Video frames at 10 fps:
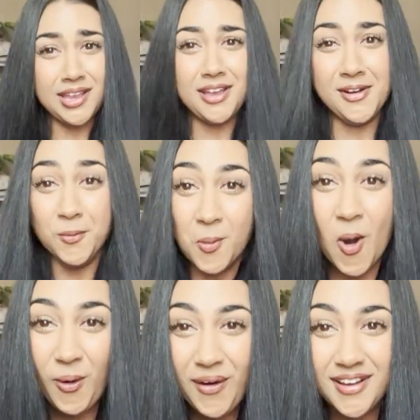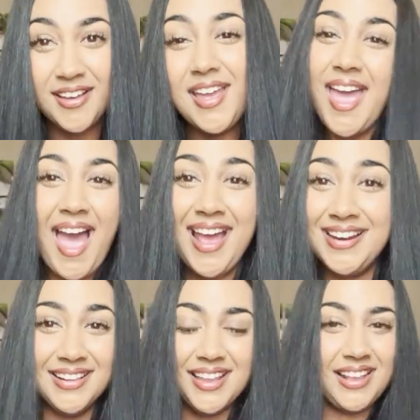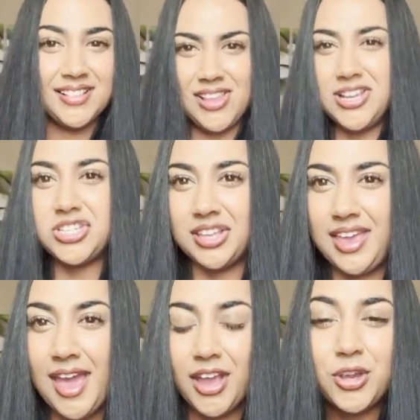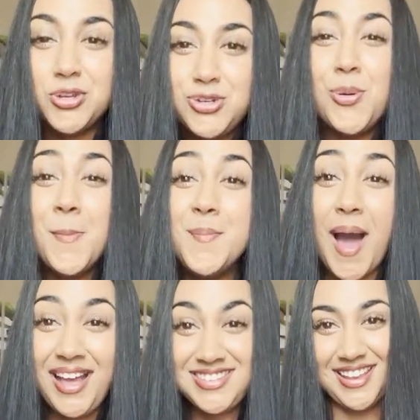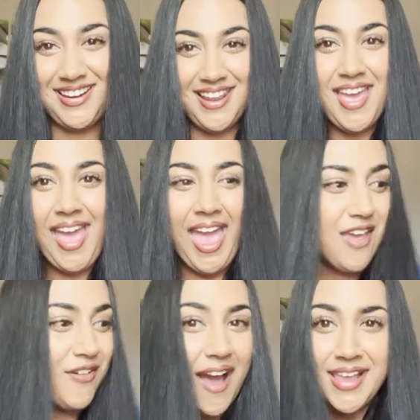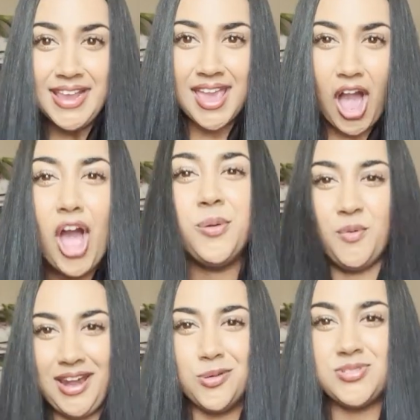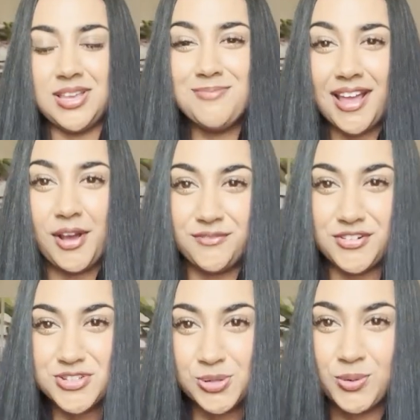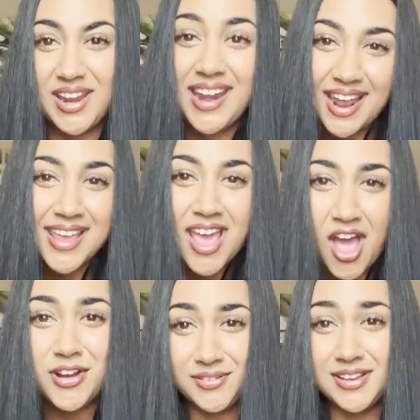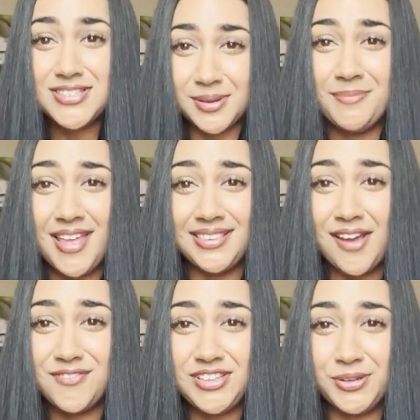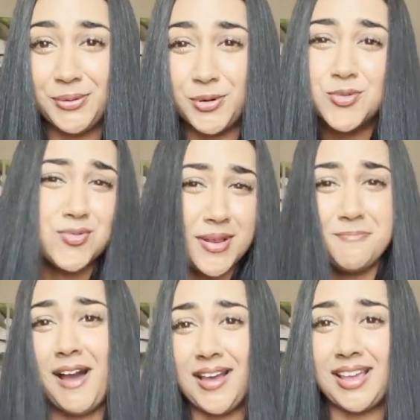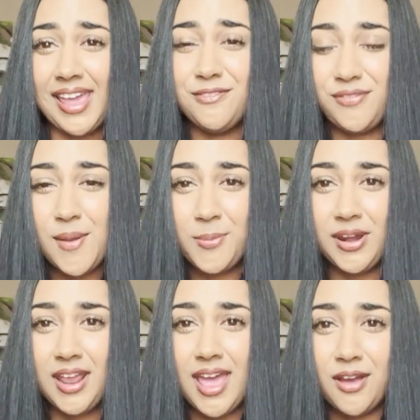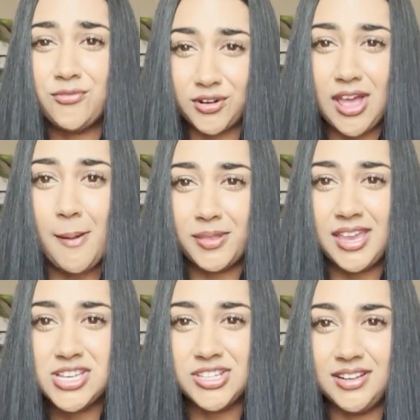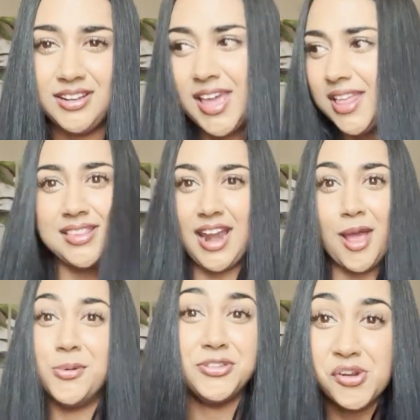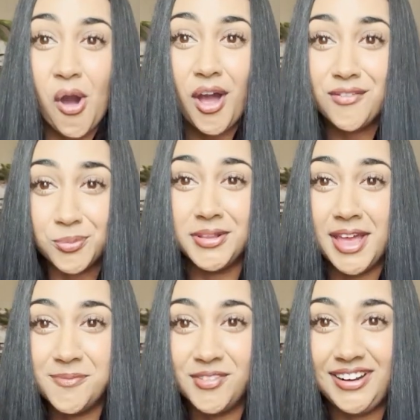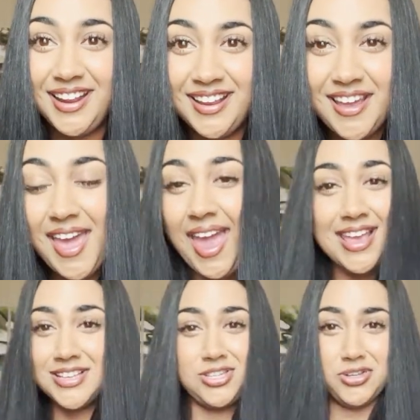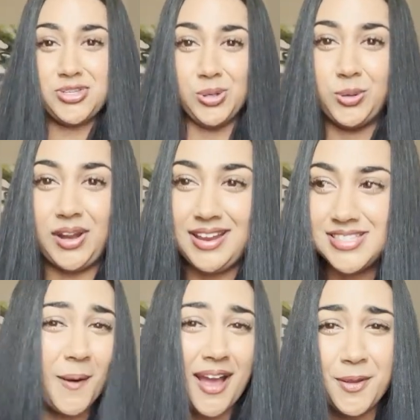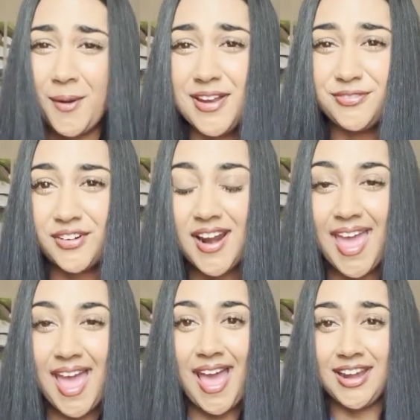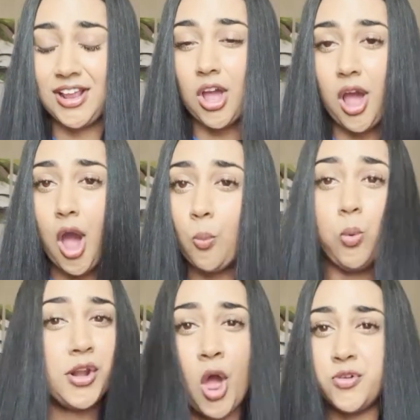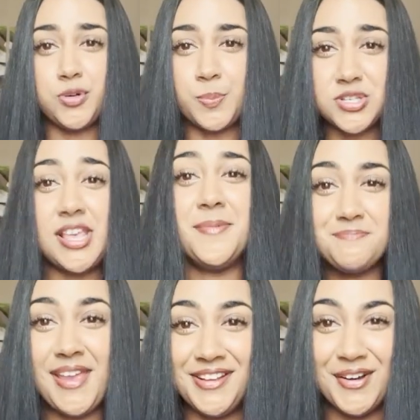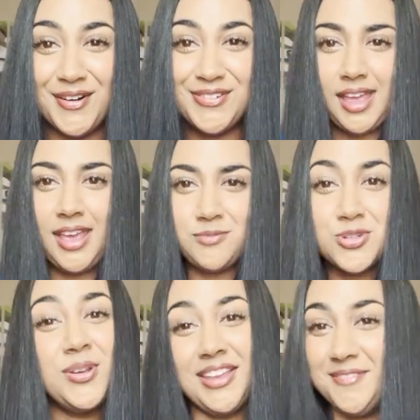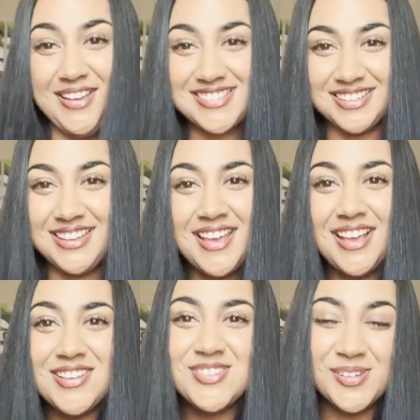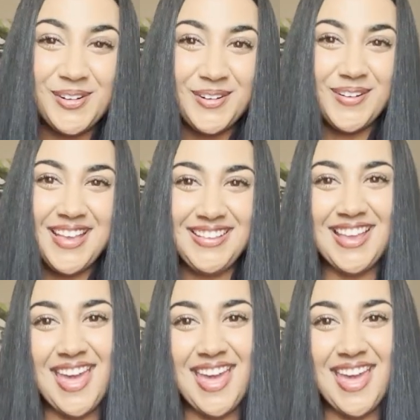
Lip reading: What? And like, literally, could you imagine if I hadn't went outside my comfort zone and I hadn't submitted that video right back in February for the application, then I would not have won that money. It is just so crazy. I went for it and it 100% paid off. It was really amazing. So yeah,